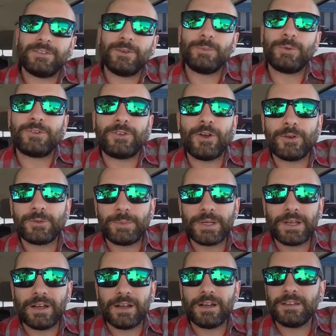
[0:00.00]
Super stoked
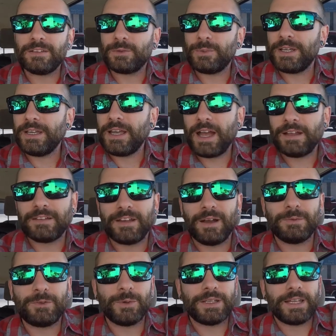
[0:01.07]
because we had to
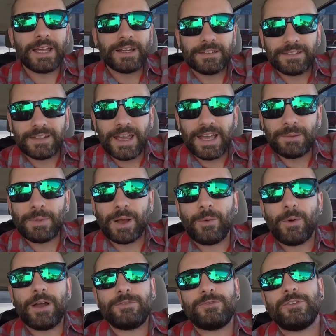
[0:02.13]
come to Atlanta today, and my
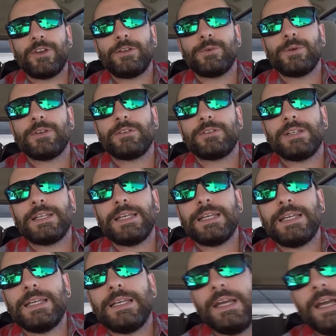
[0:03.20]
wife generously